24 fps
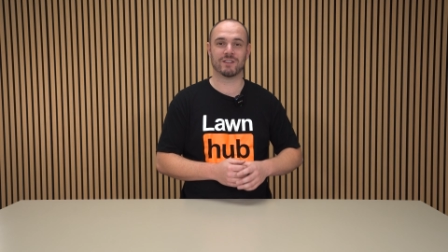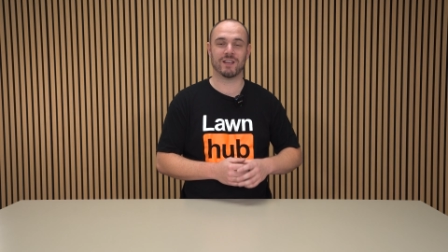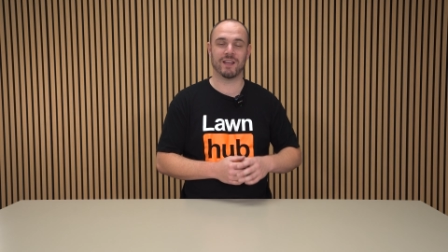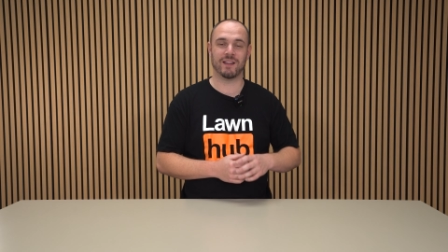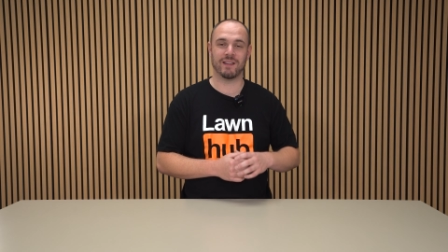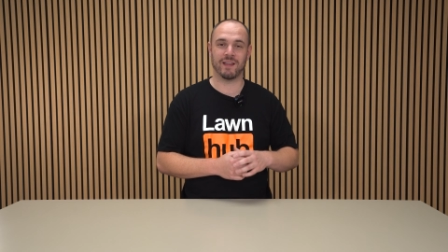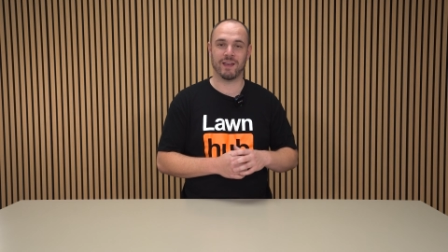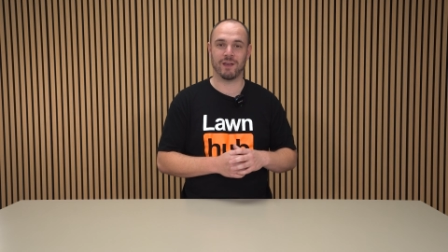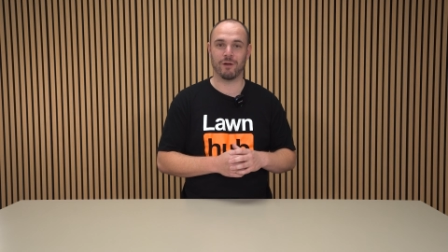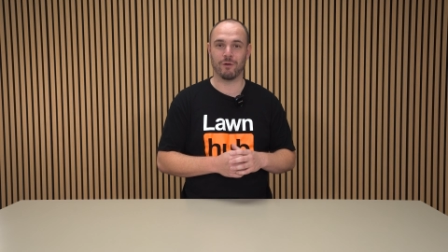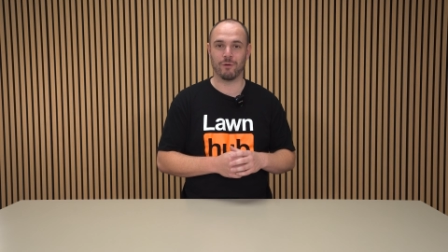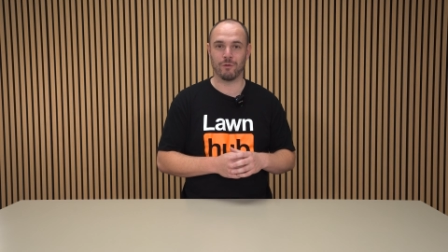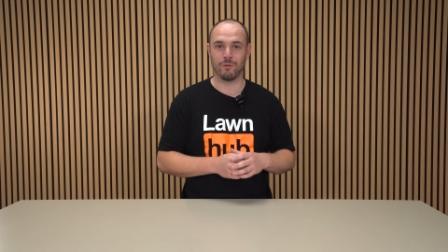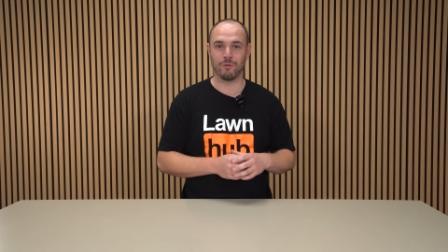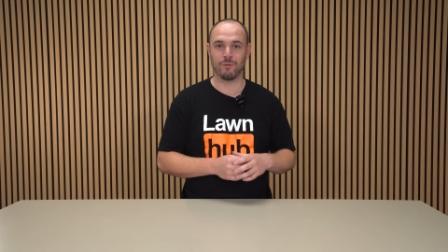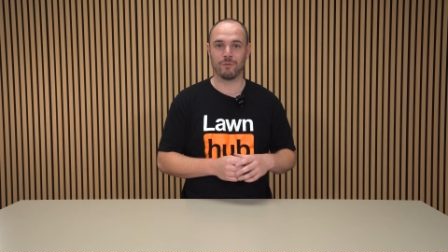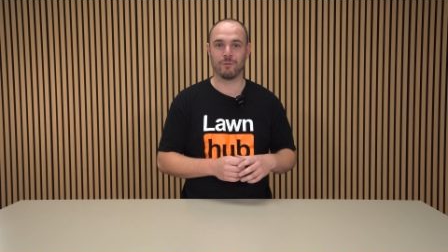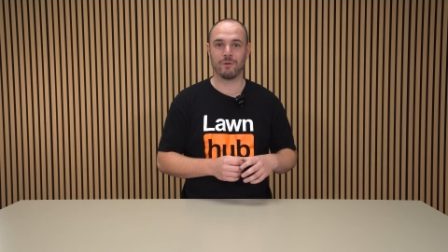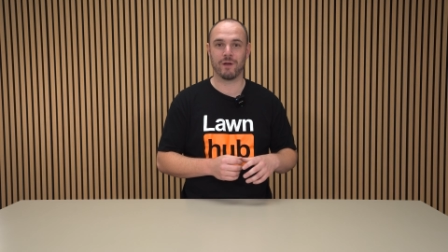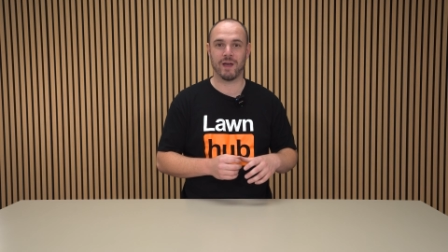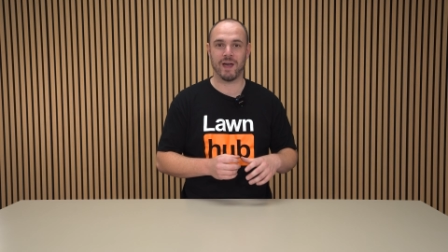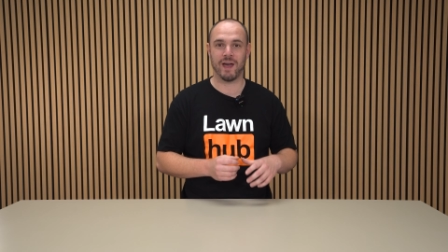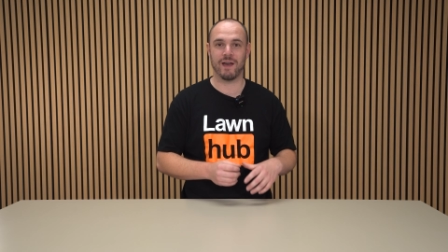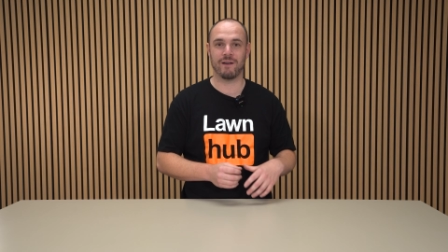and they
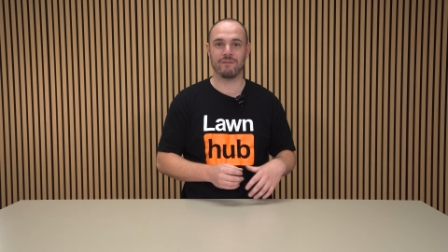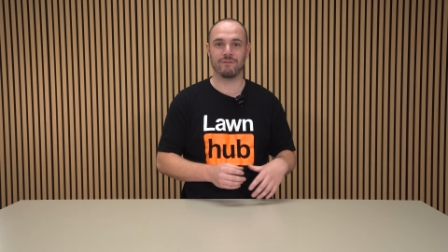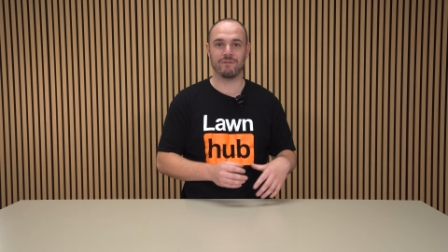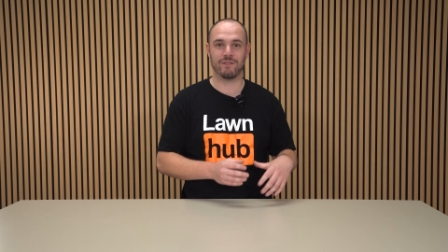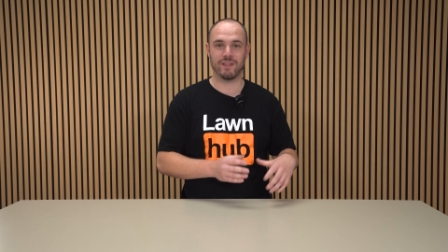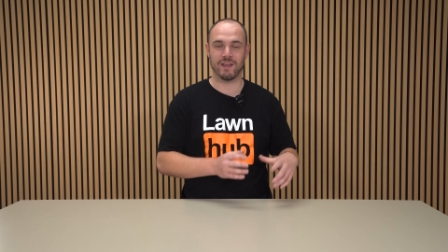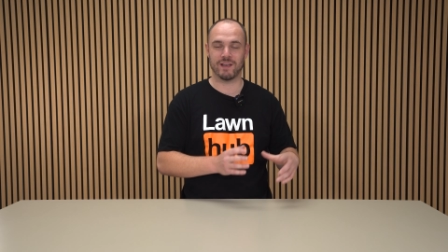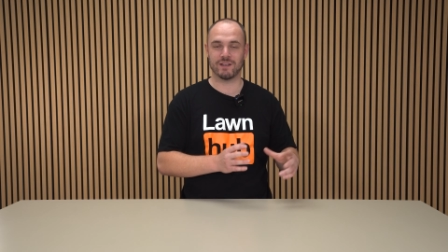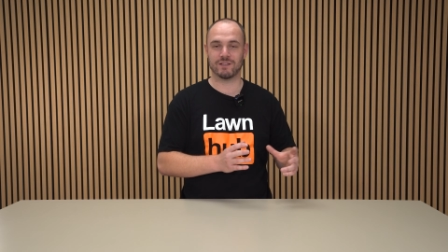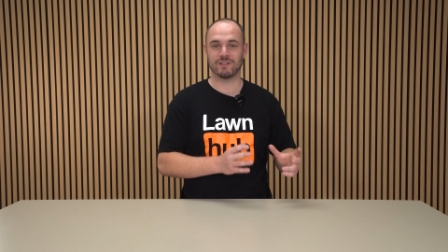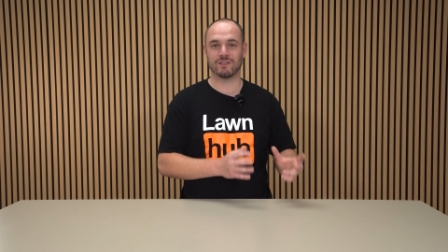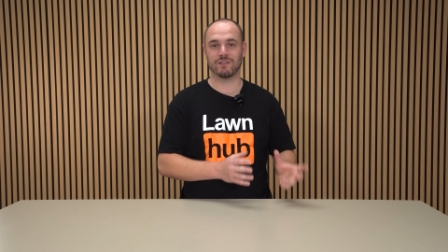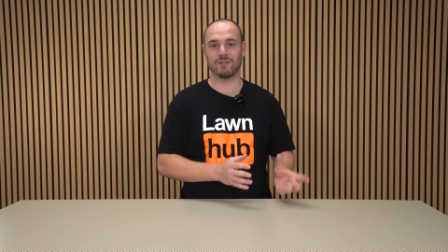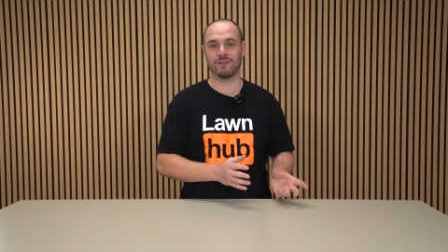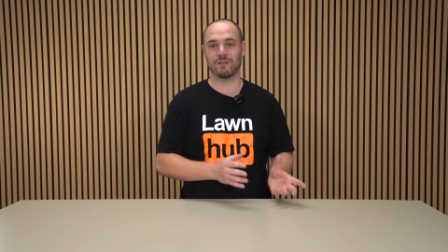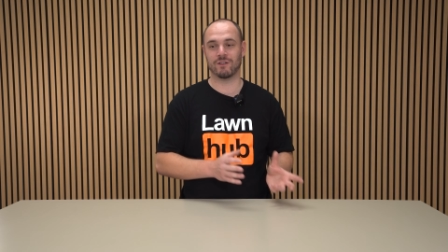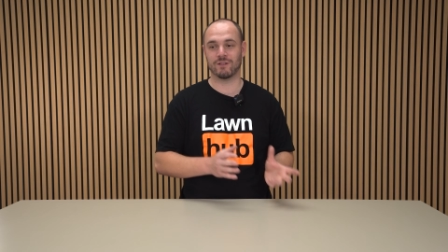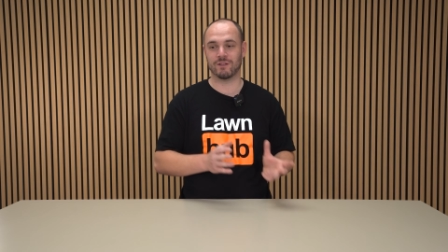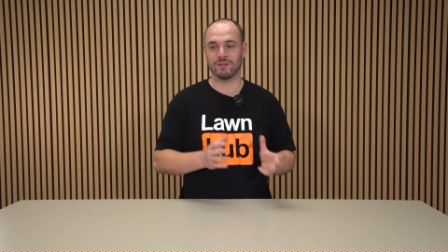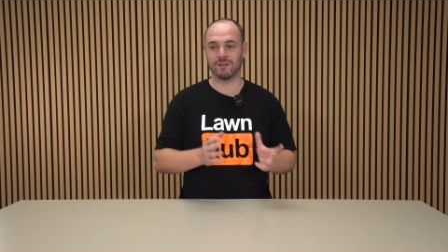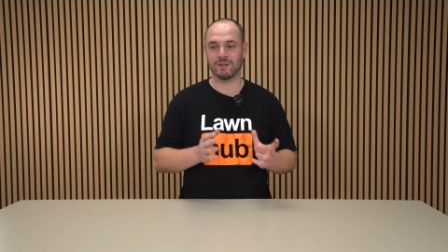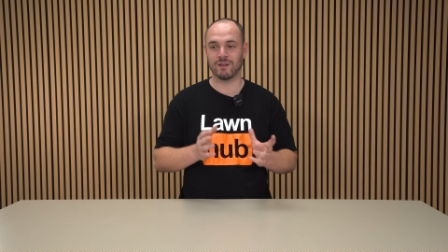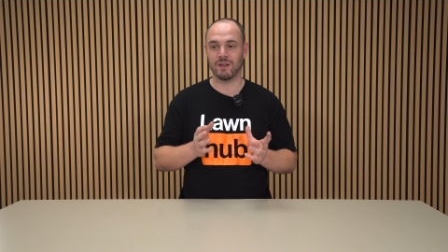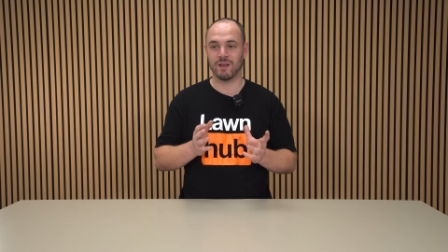all have their
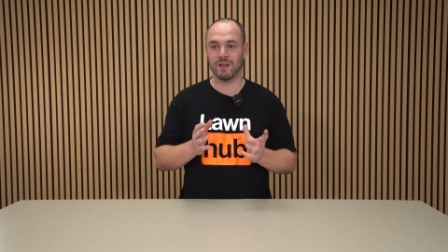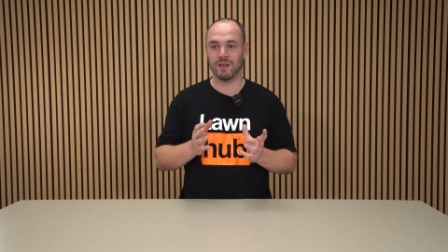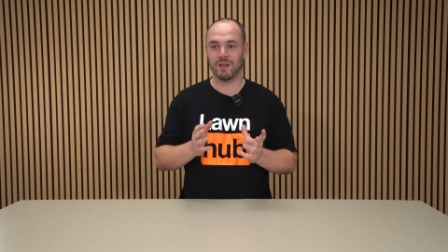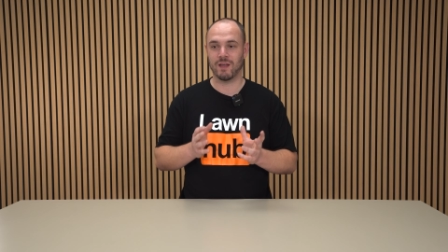certain